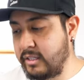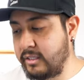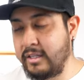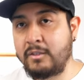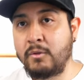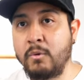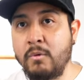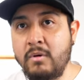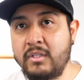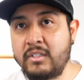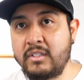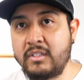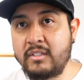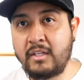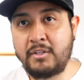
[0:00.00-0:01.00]
The
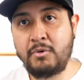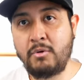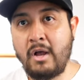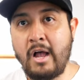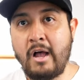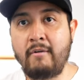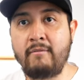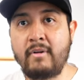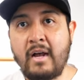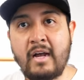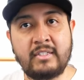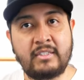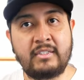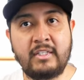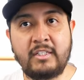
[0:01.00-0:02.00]
tools that you have
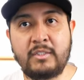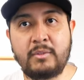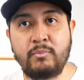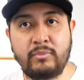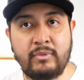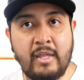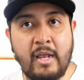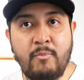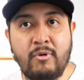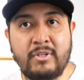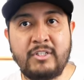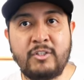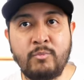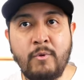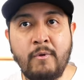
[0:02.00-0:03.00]
as these Dell
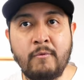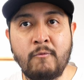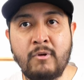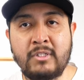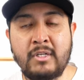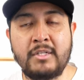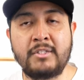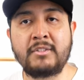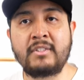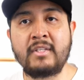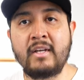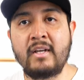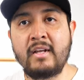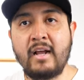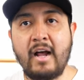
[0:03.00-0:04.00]
Precision Mobile Workstations
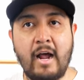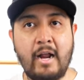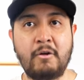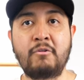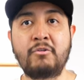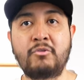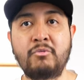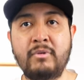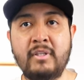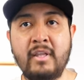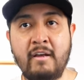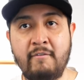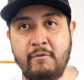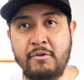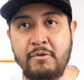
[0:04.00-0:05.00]
are going to be
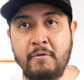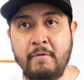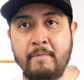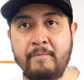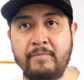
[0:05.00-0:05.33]
there for you.